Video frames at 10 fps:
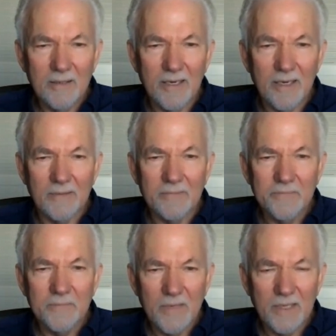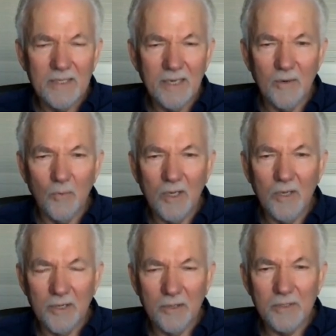Yeah, it's not a
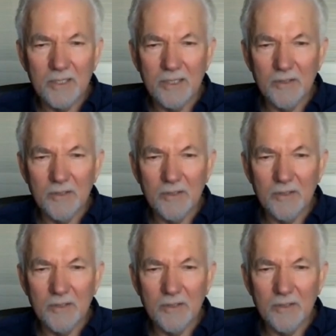well-known